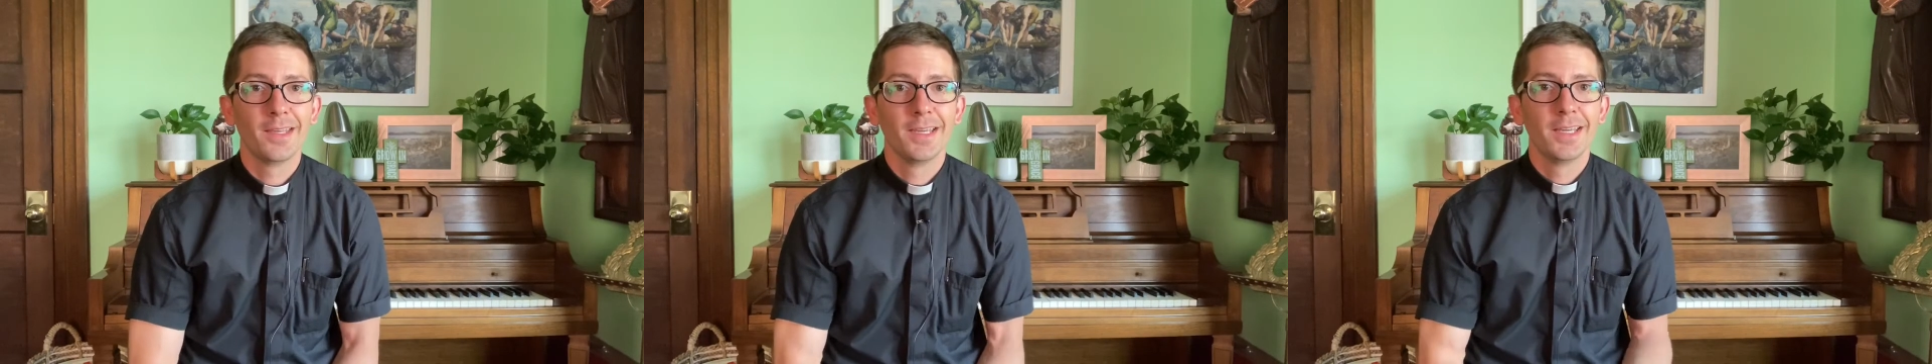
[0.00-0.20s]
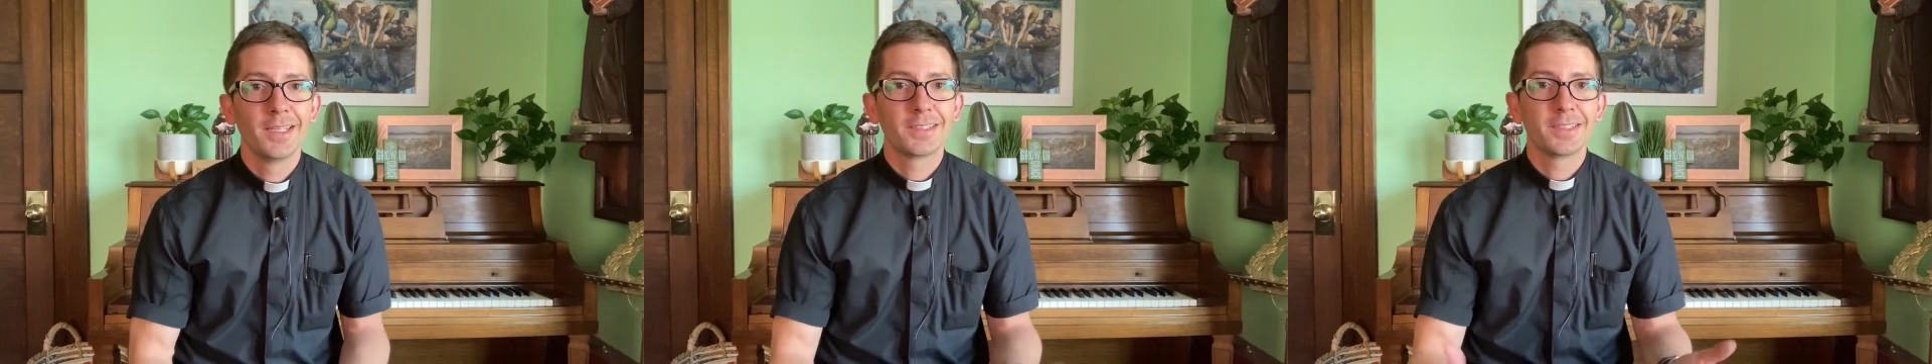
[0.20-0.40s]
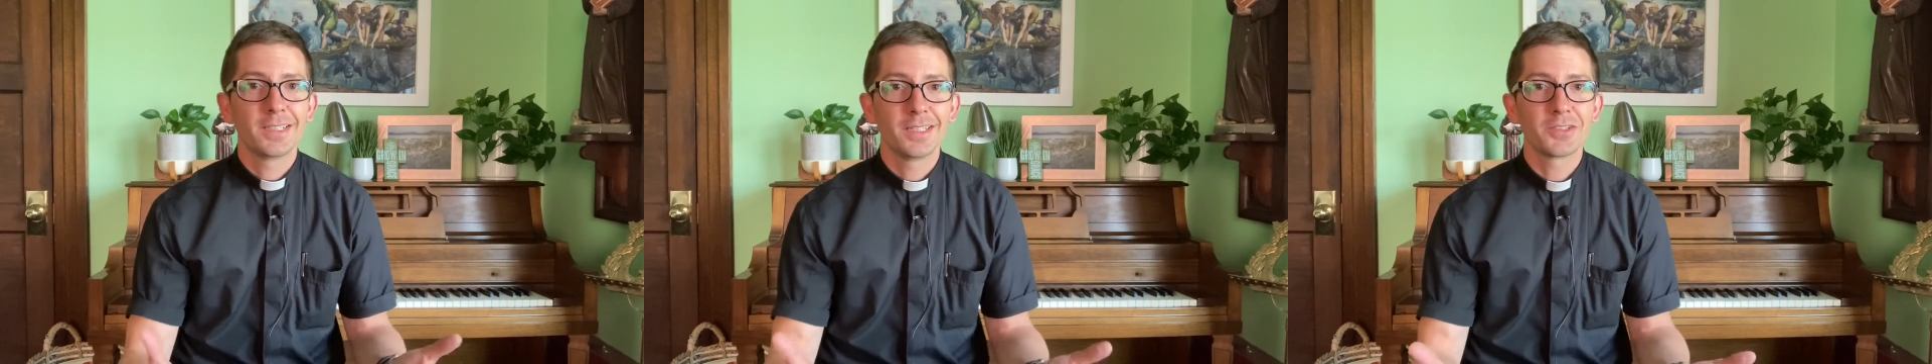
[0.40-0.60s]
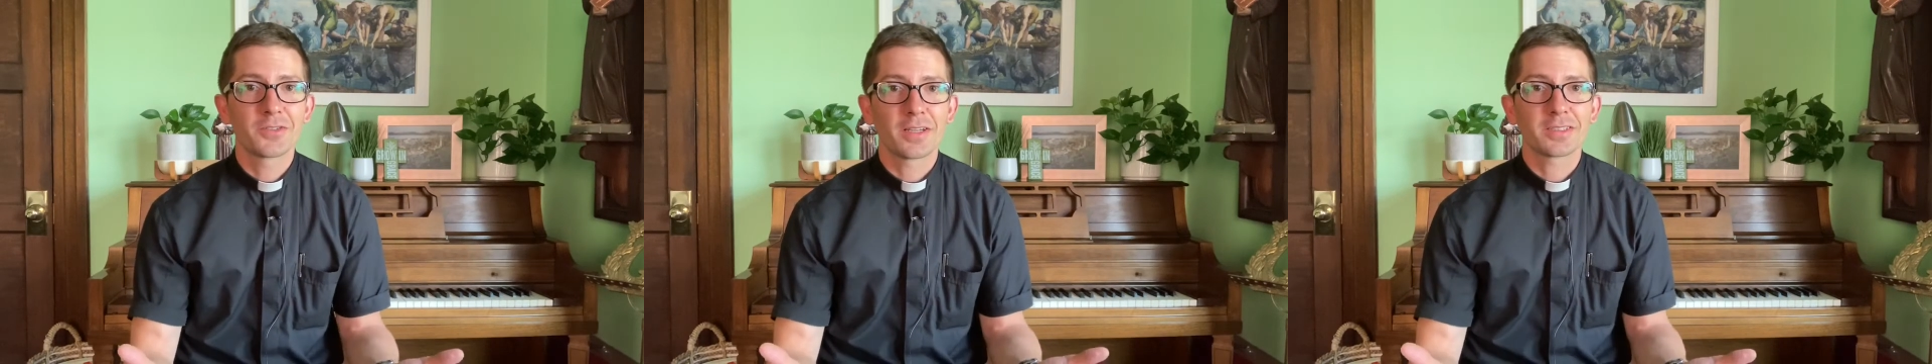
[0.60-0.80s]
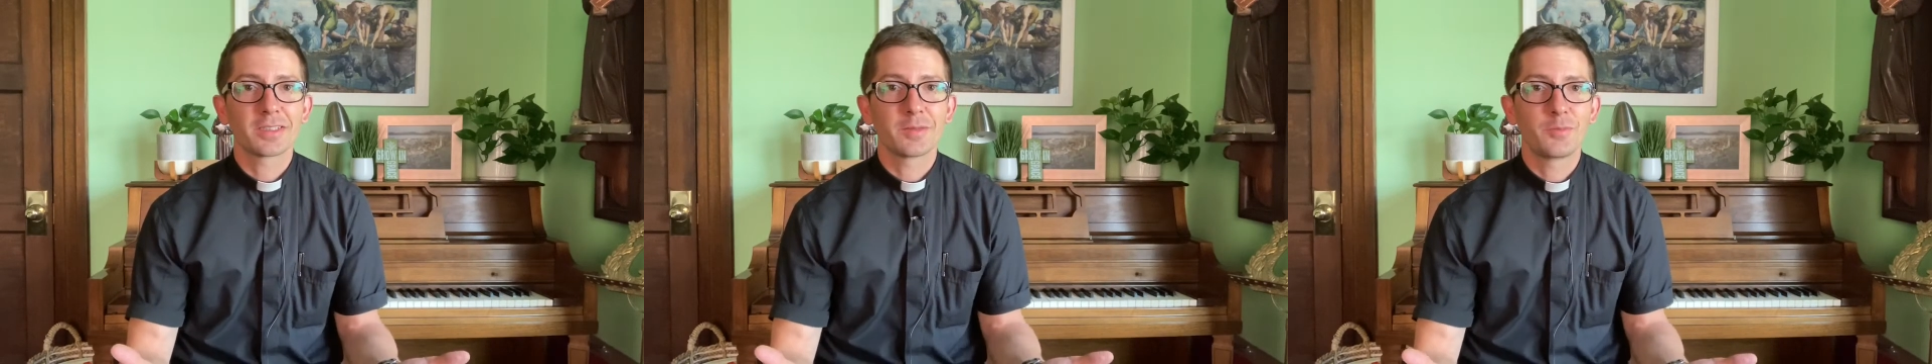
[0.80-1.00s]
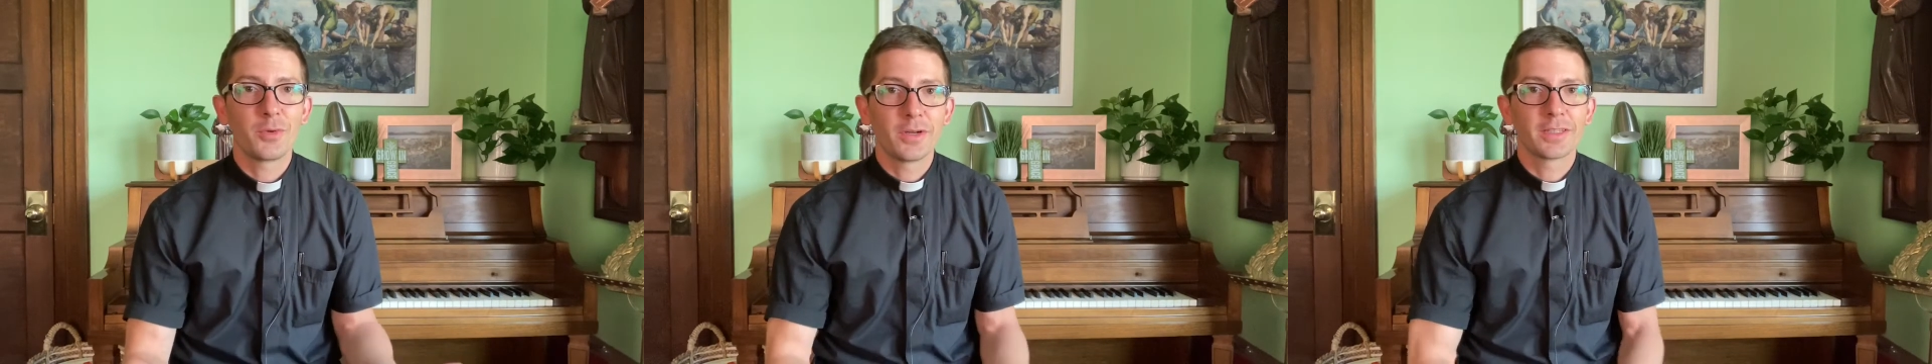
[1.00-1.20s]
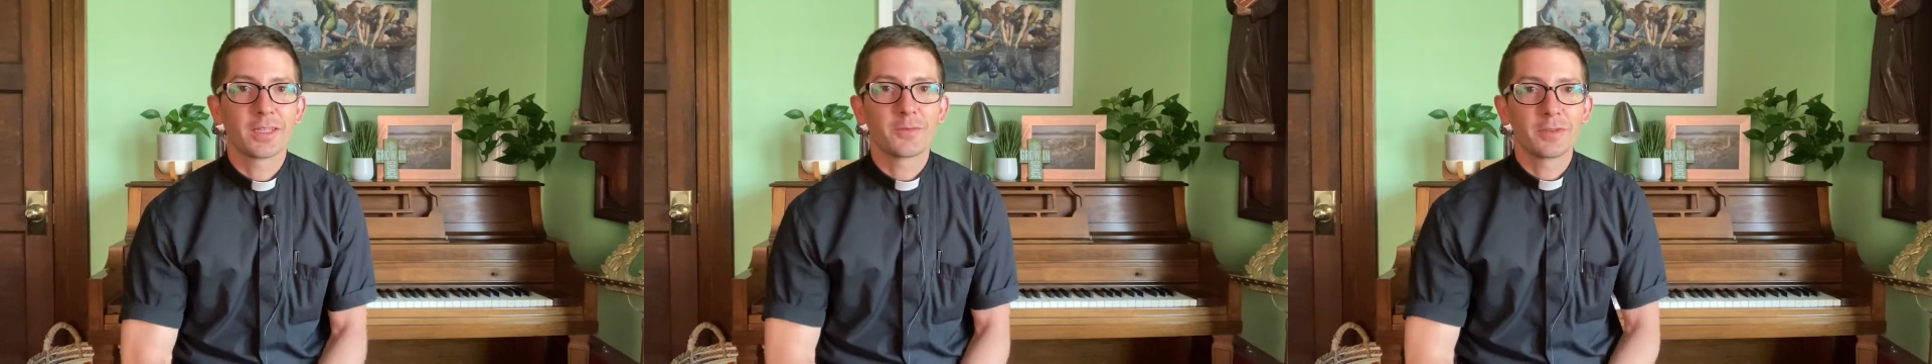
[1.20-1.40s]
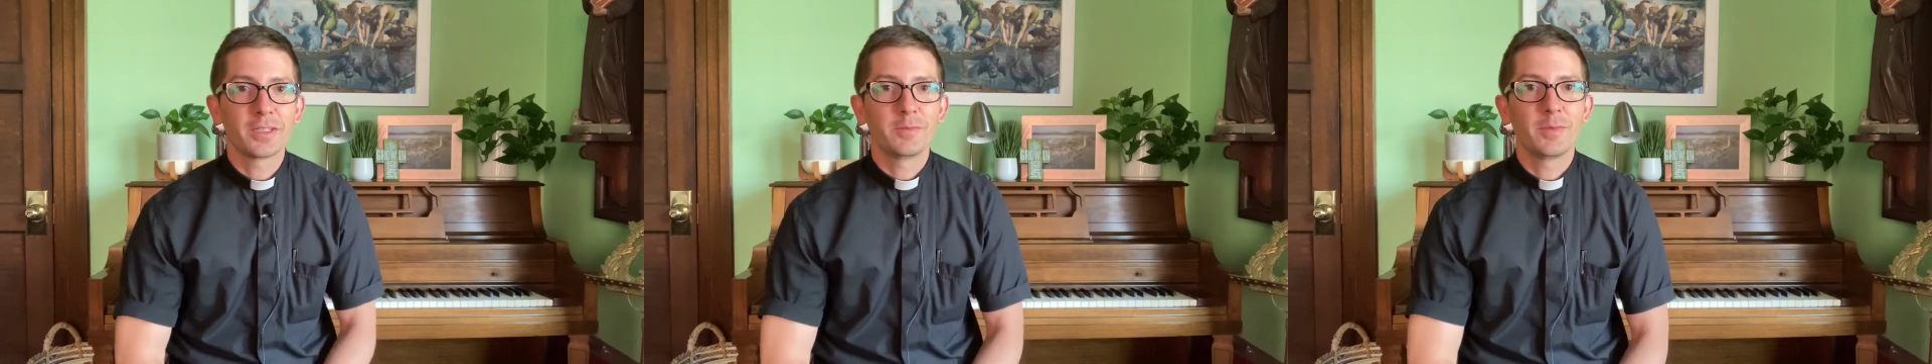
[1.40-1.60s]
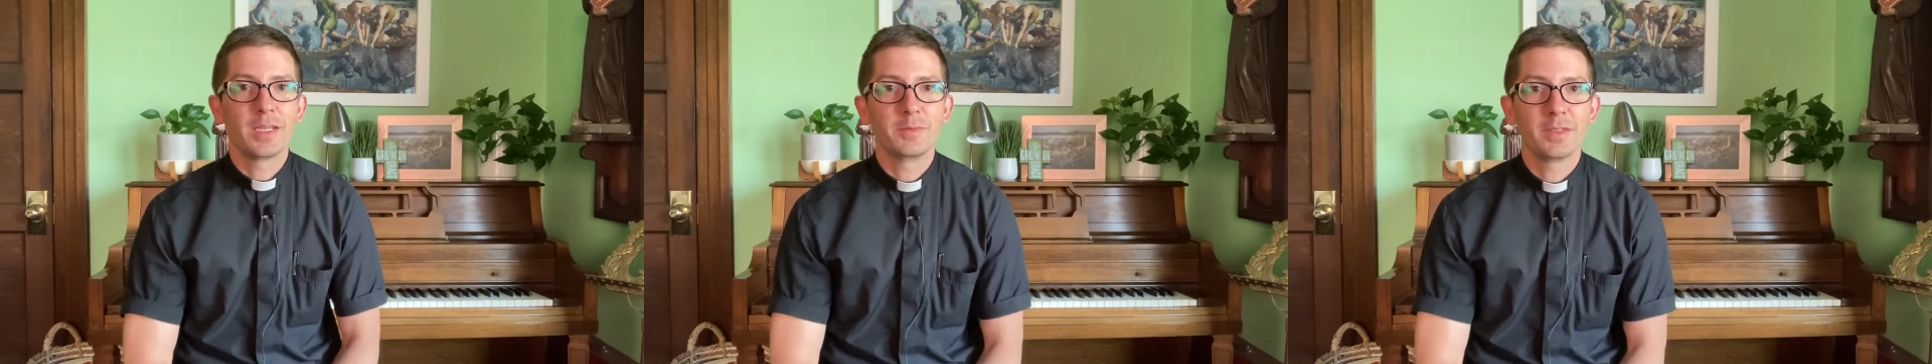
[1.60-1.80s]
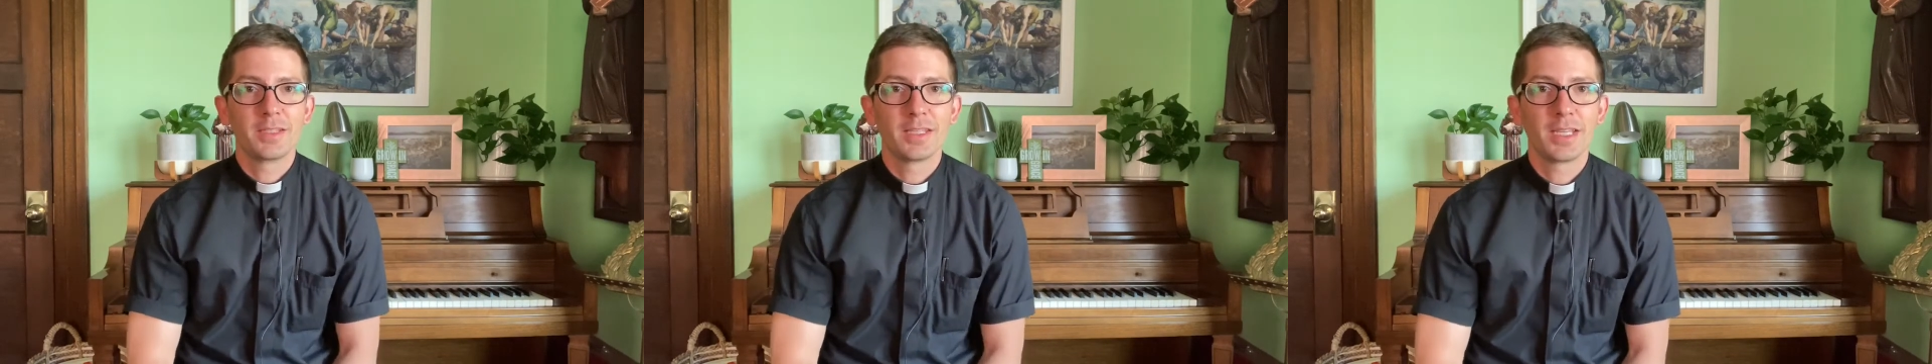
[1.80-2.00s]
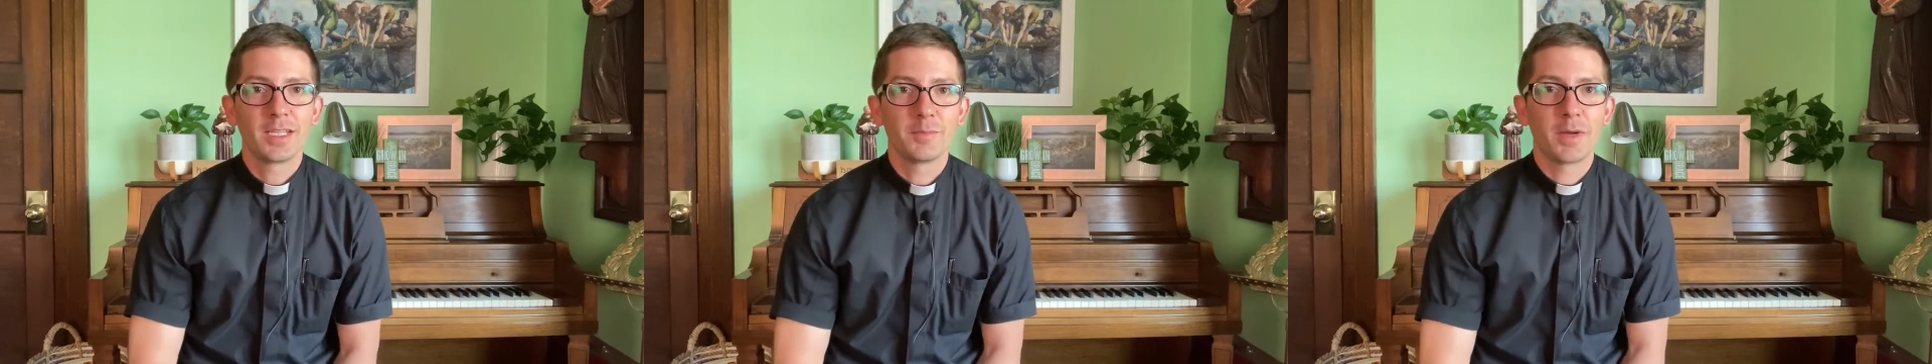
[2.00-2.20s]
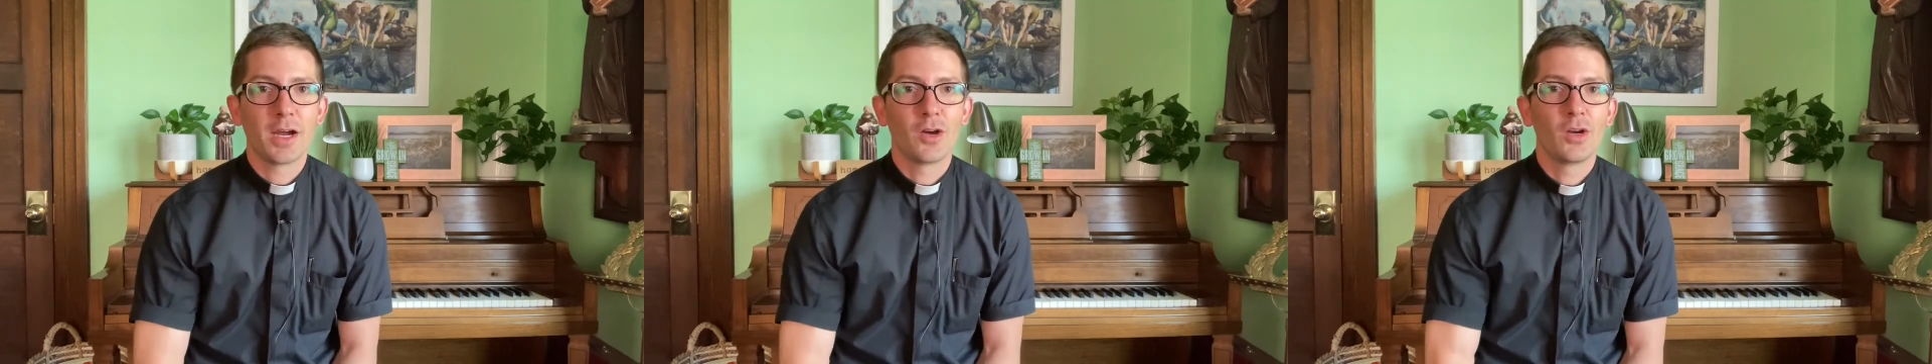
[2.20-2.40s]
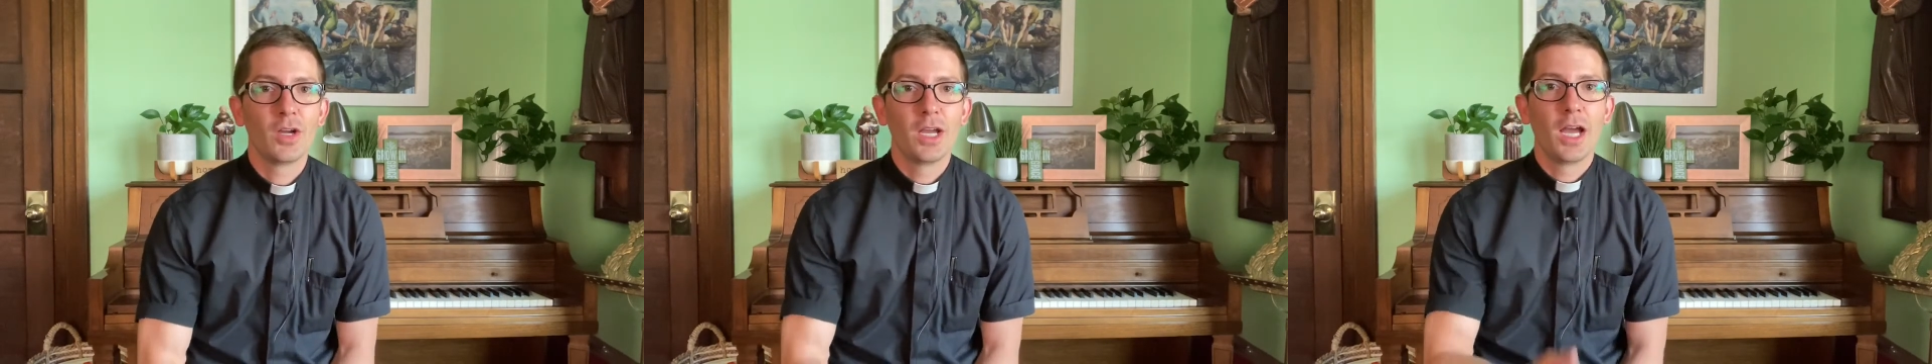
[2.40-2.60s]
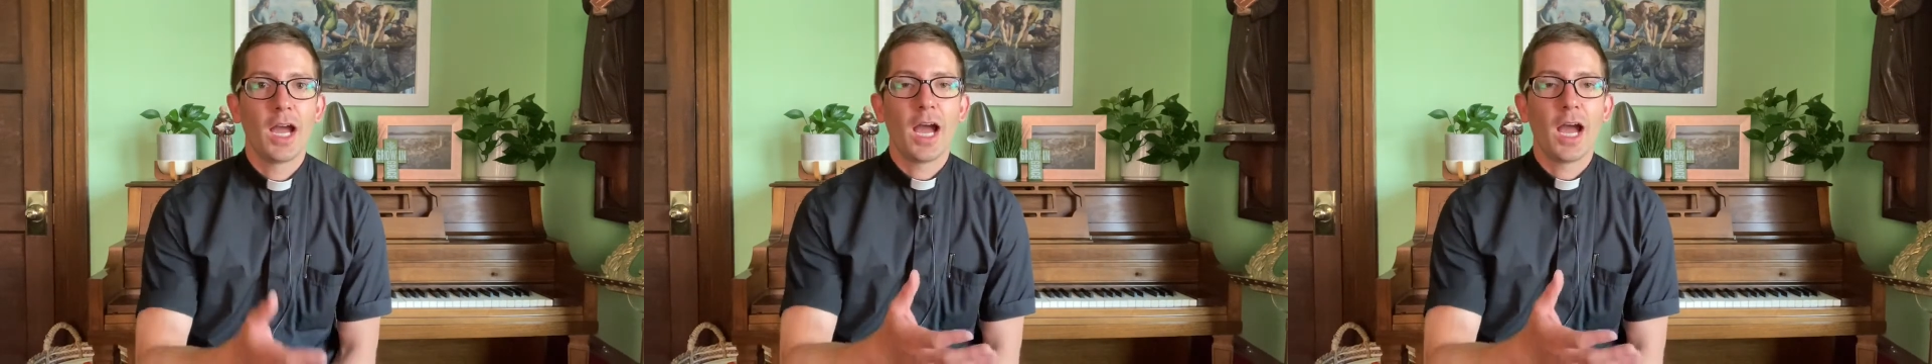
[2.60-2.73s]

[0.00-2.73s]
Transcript: It's an interesting point that really made me think about,